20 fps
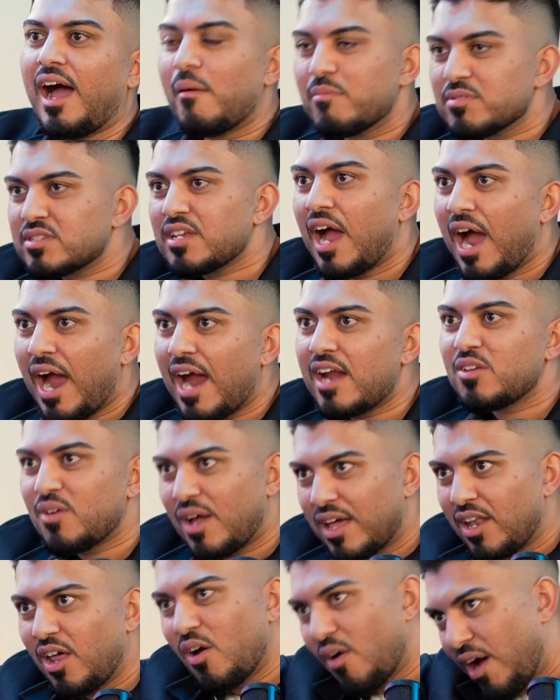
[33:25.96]
I'm gonna say hi to
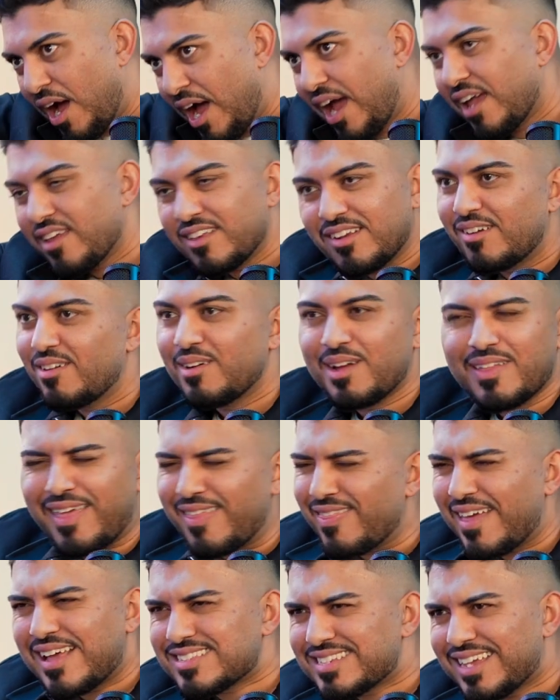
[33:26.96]
you. Hello, hi. You know,
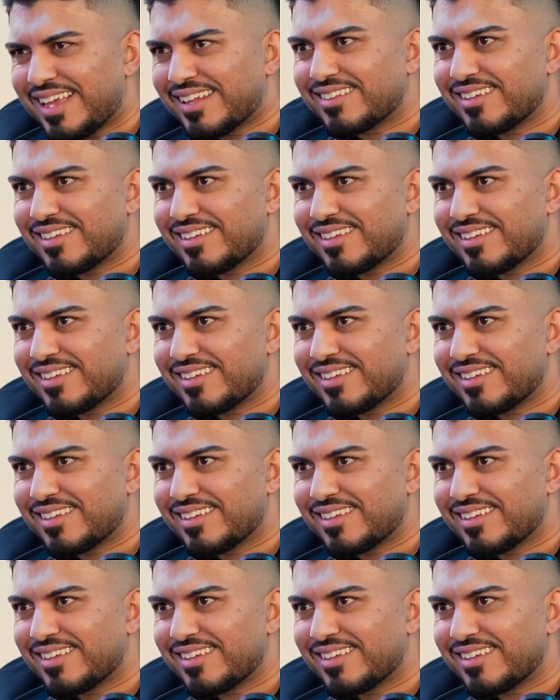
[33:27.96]
and that's it.